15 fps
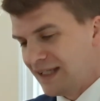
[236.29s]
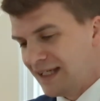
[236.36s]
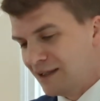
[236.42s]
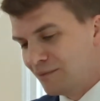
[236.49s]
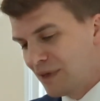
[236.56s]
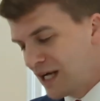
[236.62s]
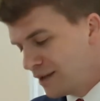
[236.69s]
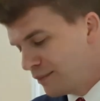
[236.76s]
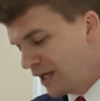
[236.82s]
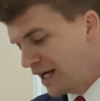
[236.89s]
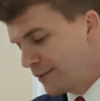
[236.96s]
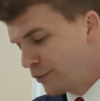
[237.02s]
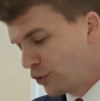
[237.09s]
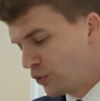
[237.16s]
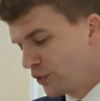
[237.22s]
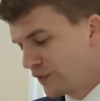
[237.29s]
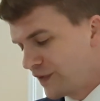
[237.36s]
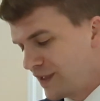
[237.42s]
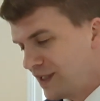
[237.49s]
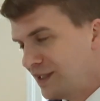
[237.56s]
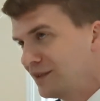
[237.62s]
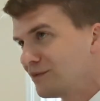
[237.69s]
In my Bible,
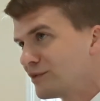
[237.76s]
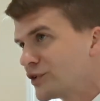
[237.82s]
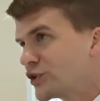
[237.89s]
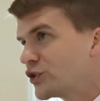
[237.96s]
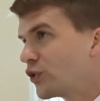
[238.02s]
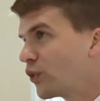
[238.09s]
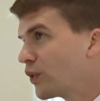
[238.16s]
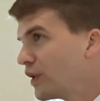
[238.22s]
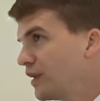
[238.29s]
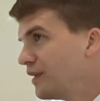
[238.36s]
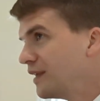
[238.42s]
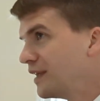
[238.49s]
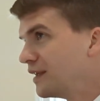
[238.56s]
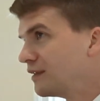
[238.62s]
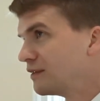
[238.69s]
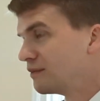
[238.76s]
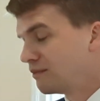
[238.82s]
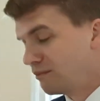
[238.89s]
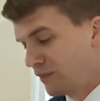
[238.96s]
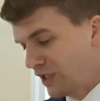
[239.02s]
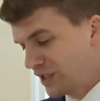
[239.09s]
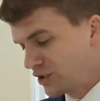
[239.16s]
the story
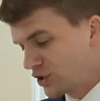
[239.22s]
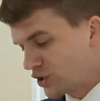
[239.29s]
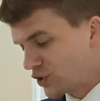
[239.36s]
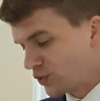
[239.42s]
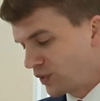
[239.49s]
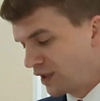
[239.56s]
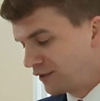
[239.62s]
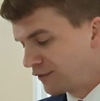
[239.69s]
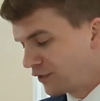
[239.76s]
that Mike just read